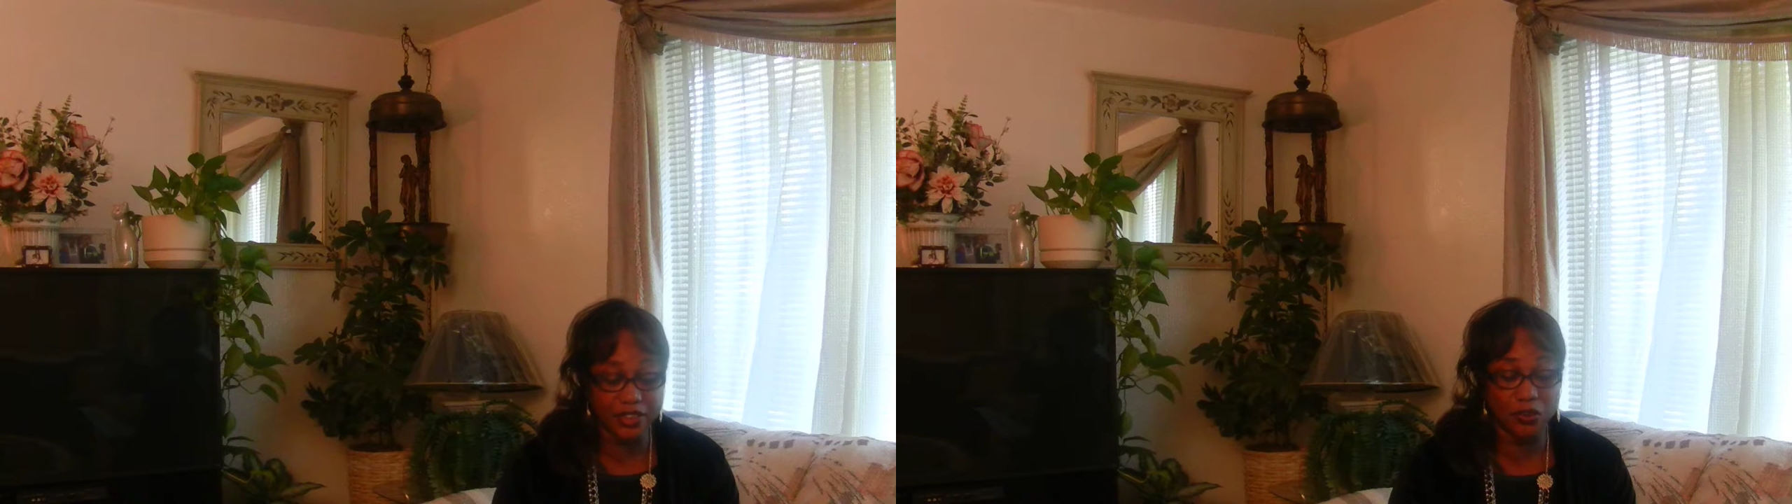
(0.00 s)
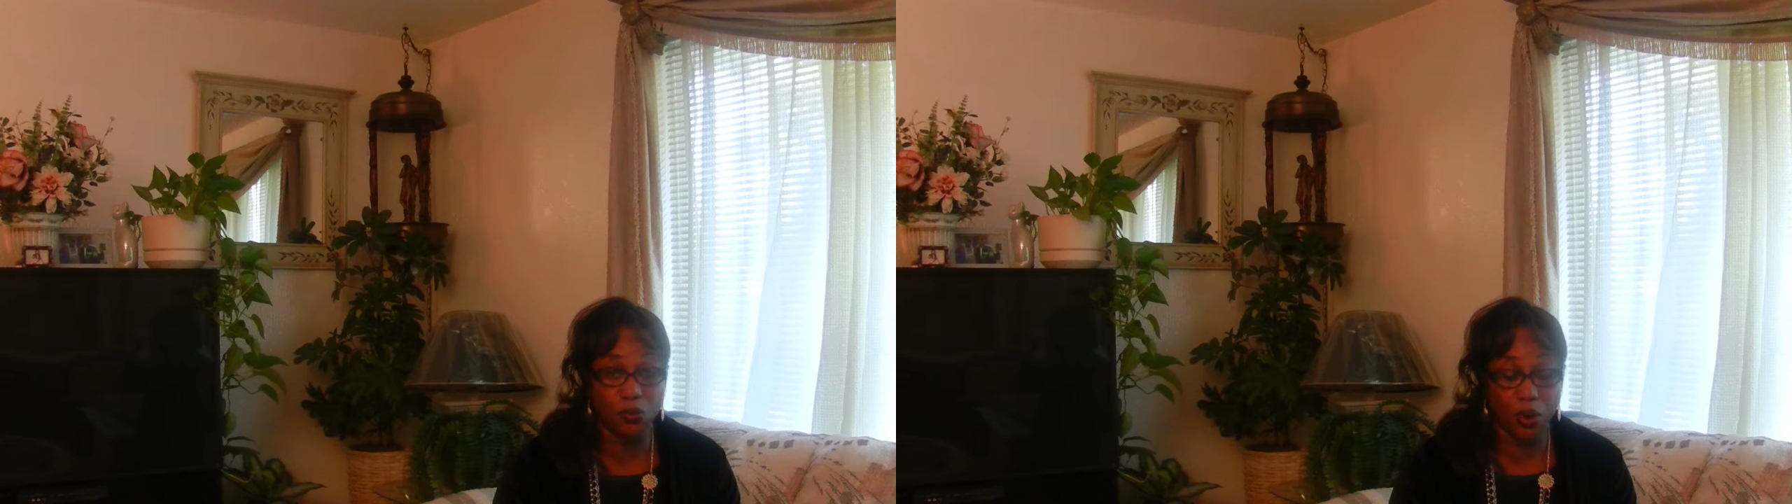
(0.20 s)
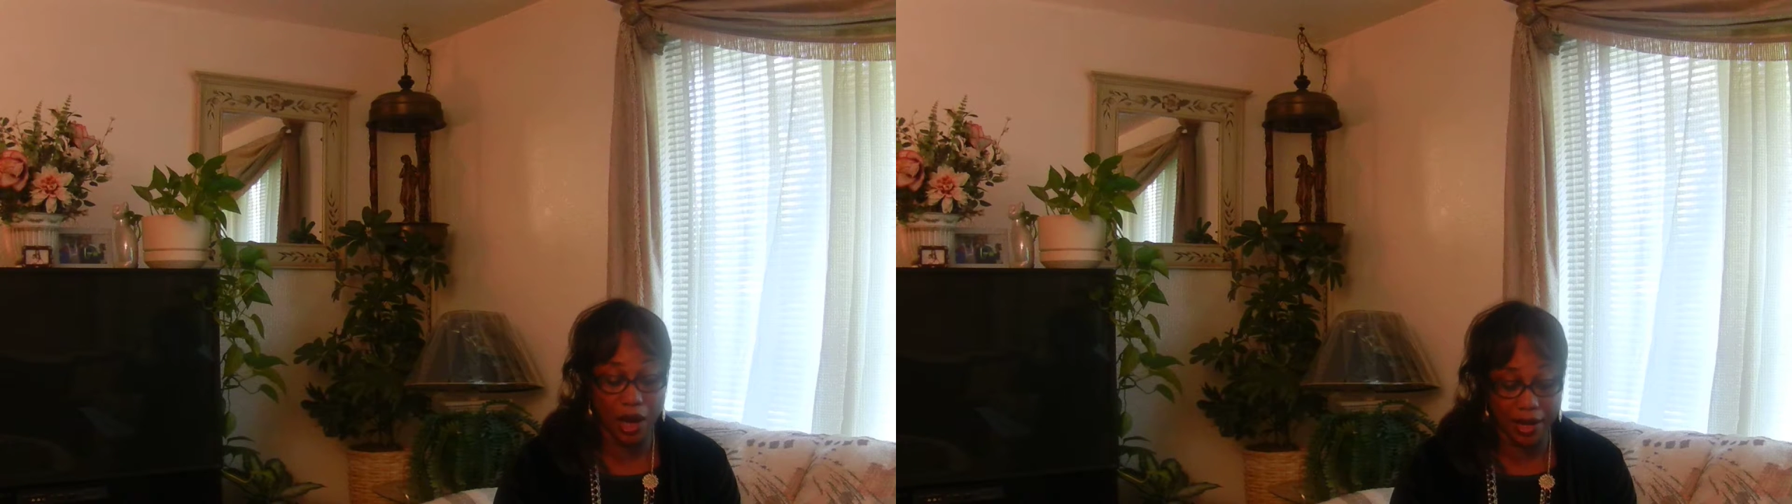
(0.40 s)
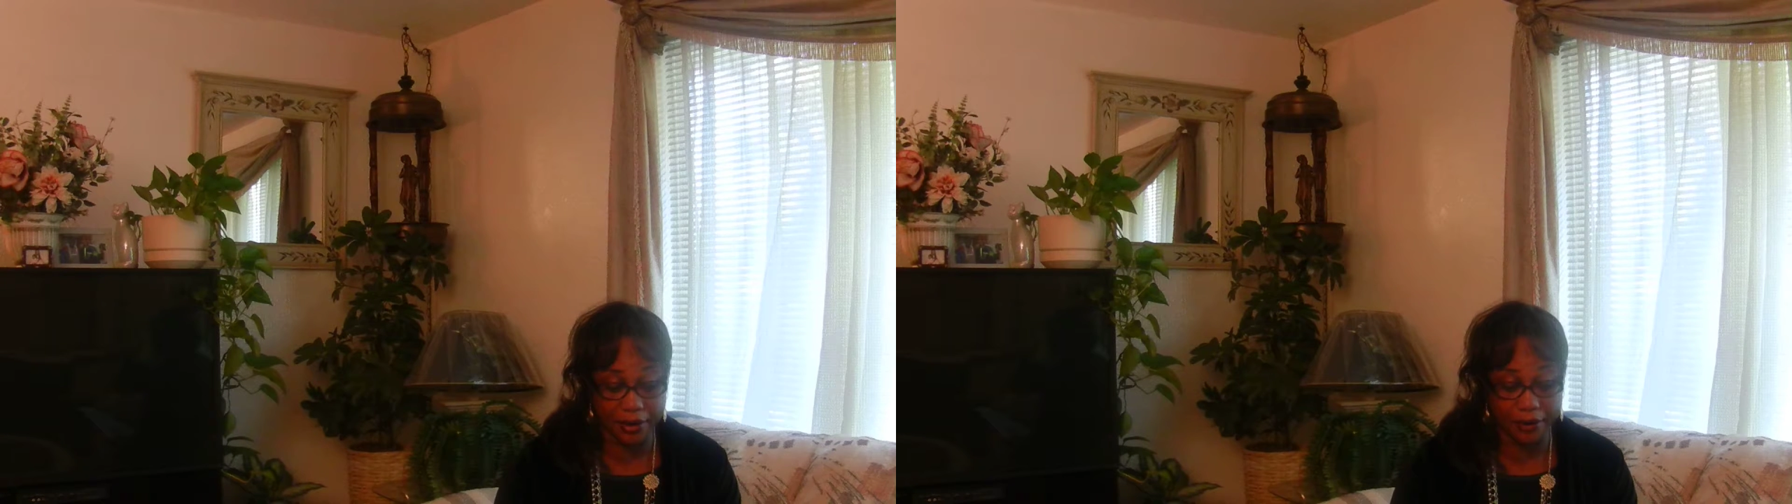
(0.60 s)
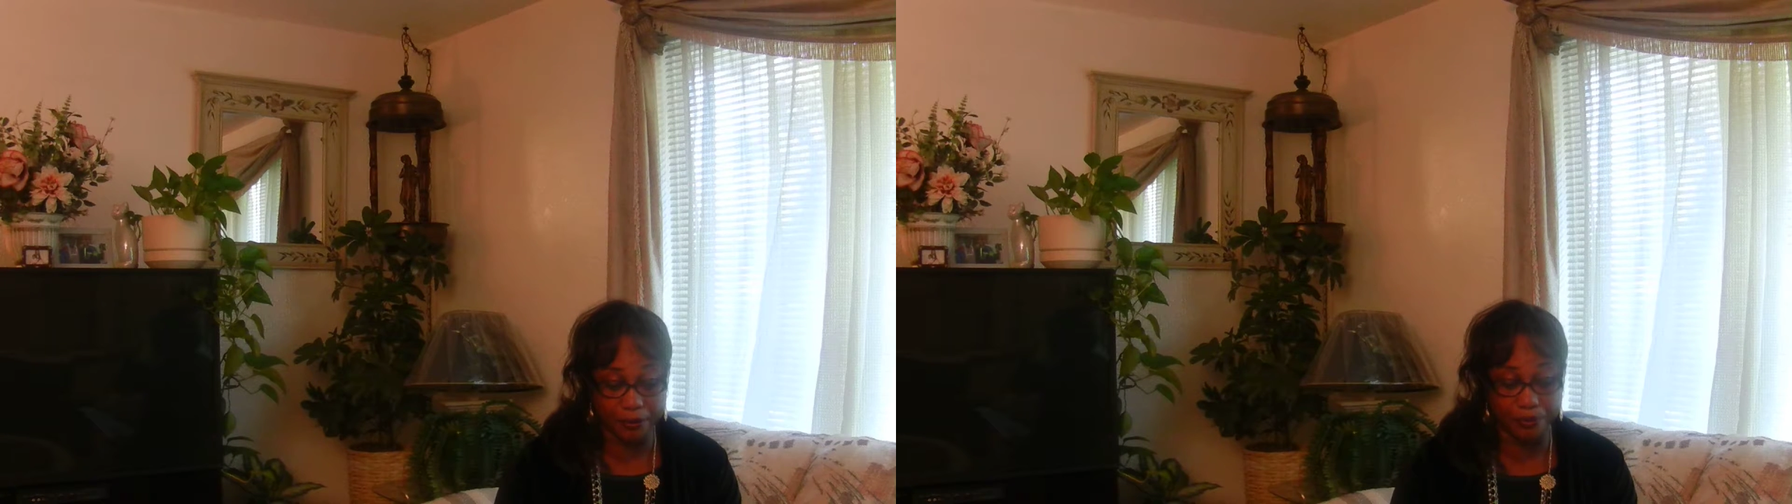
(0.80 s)
of
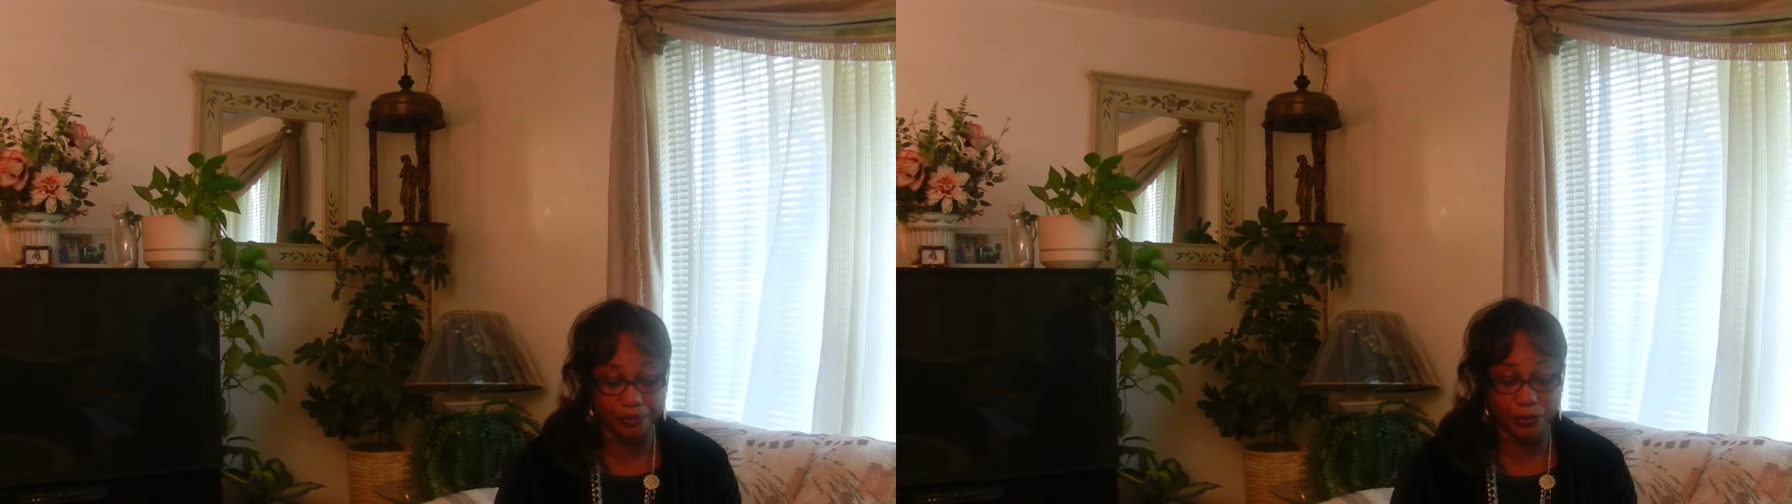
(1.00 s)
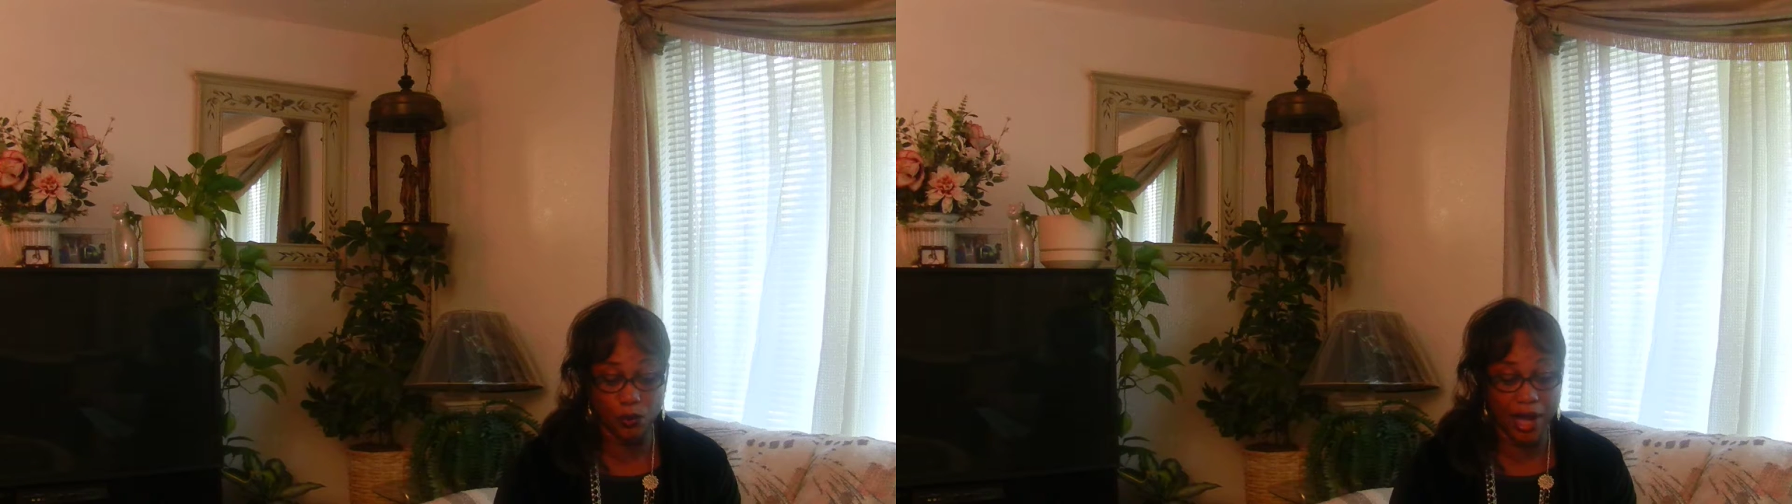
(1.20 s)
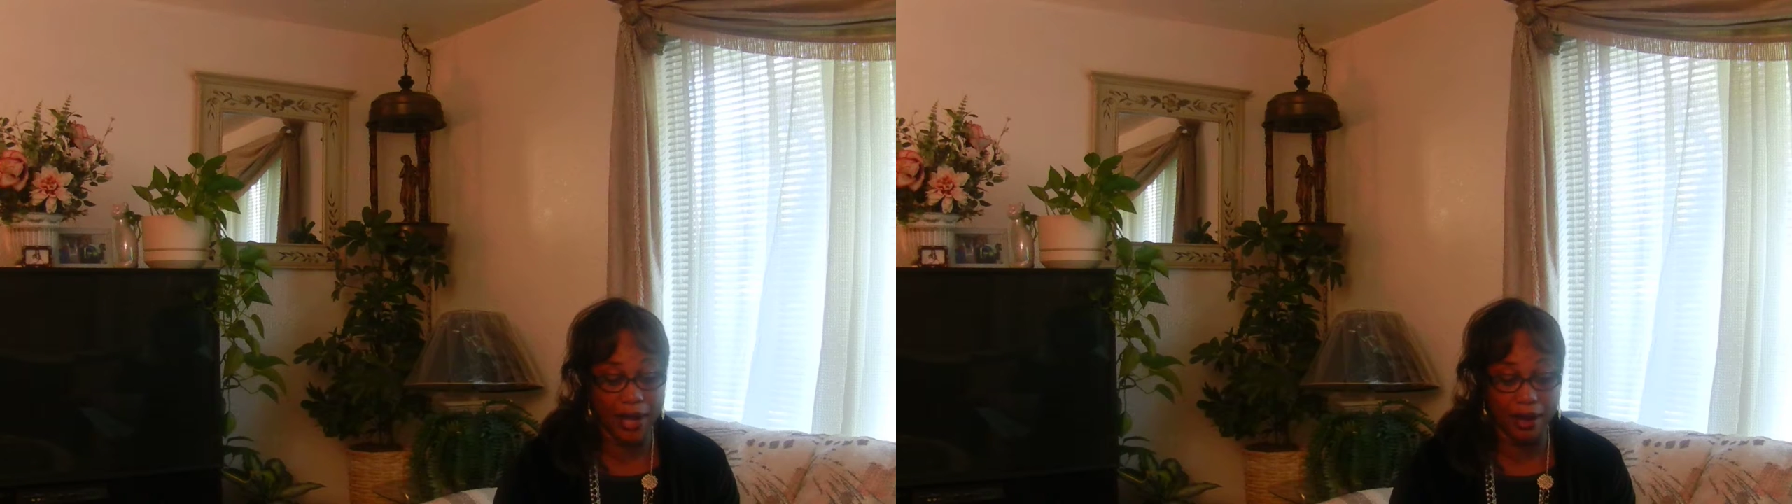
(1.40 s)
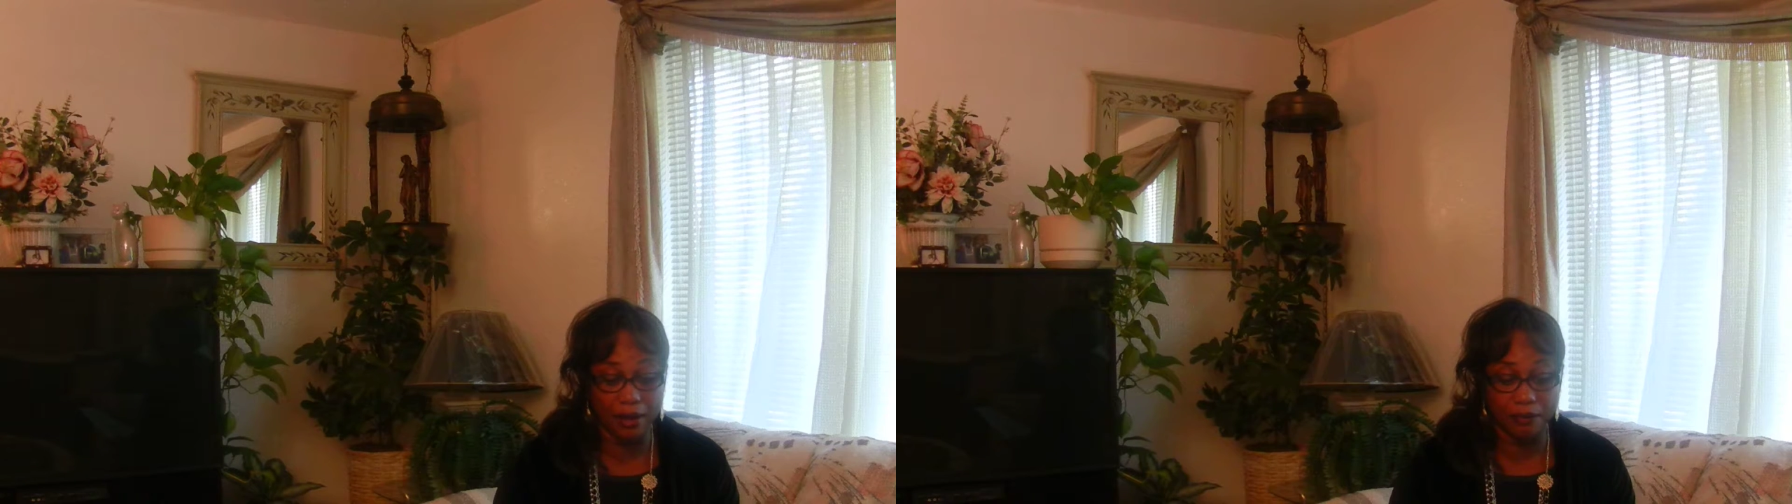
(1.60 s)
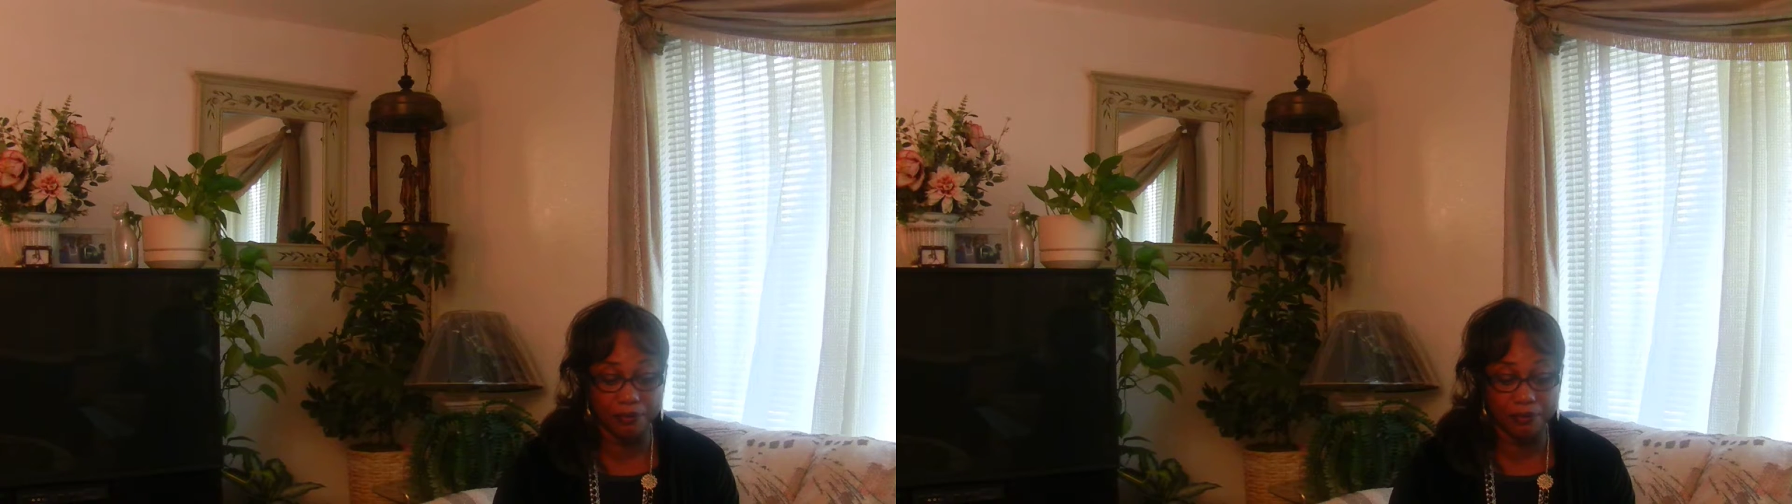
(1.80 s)
water. Wow.